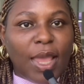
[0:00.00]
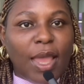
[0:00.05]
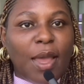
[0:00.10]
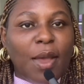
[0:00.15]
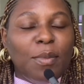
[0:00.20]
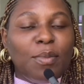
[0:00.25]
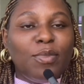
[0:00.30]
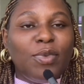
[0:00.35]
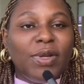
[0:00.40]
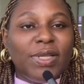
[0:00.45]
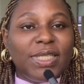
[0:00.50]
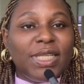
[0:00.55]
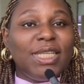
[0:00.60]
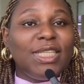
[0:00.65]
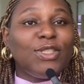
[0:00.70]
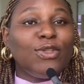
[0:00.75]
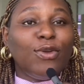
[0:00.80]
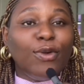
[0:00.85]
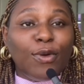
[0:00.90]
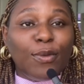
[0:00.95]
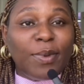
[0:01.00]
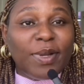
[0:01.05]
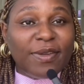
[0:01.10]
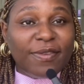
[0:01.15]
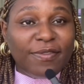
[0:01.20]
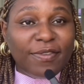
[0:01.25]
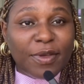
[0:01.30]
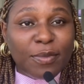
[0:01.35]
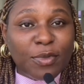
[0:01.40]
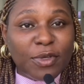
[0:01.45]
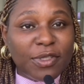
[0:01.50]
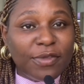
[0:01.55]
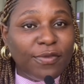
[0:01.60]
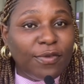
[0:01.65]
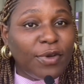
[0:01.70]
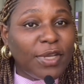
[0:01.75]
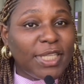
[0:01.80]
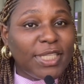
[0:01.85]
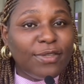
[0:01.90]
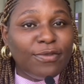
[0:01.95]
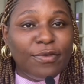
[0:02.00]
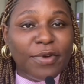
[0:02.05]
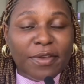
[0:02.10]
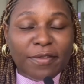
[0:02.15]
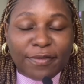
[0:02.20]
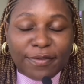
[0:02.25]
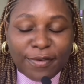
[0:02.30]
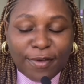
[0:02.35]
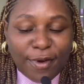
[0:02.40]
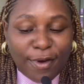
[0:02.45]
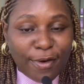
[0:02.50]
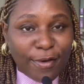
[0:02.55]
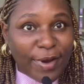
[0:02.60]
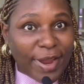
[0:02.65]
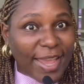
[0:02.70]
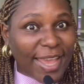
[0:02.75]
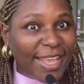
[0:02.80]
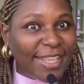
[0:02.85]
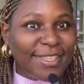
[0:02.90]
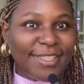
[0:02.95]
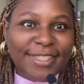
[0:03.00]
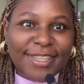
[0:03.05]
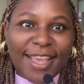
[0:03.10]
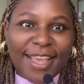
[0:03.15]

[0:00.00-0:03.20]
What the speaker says: Brazil is globally famous for its rainforest,